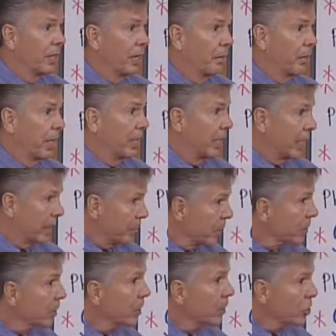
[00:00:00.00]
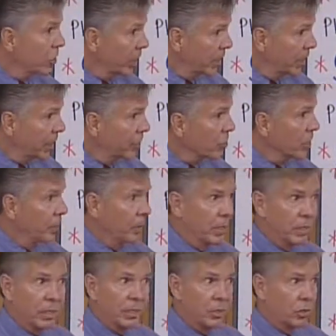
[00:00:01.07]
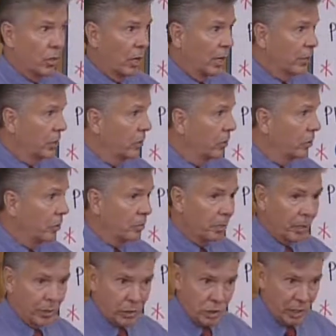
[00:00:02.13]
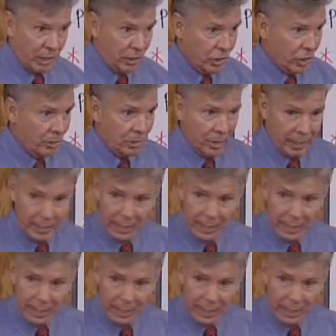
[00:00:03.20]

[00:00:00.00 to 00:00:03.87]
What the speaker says: My name is going to change. I'm going to need to talk to you about changing my